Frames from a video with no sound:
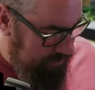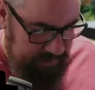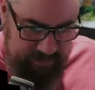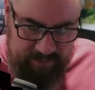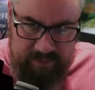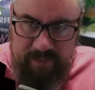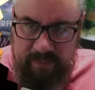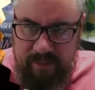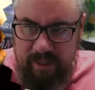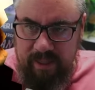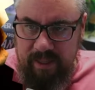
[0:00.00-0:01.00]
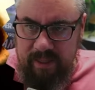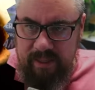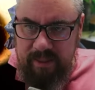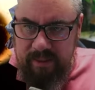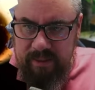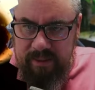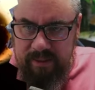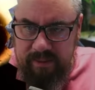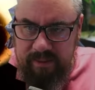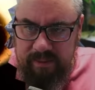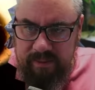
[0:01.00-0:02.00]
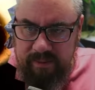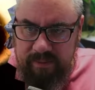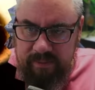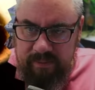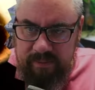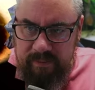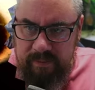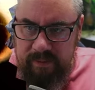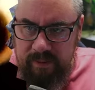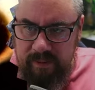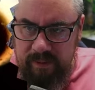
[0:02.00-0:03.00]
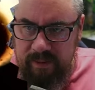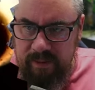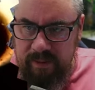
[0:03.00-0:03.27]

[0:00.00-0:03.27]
Nothing is said.